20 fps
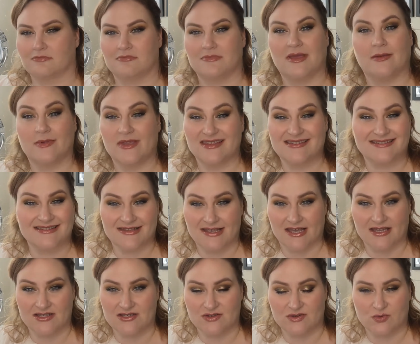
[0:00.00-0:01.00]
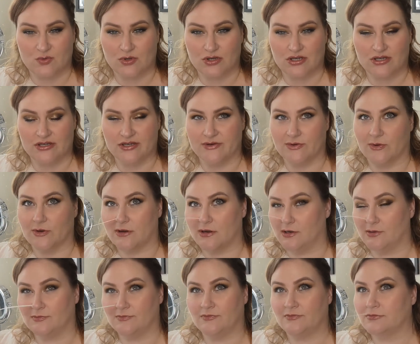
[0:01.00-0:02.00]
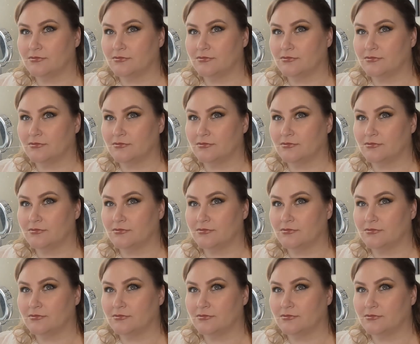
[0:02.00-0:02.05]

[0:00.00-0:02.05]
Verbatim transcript: Maybe a sandalwood or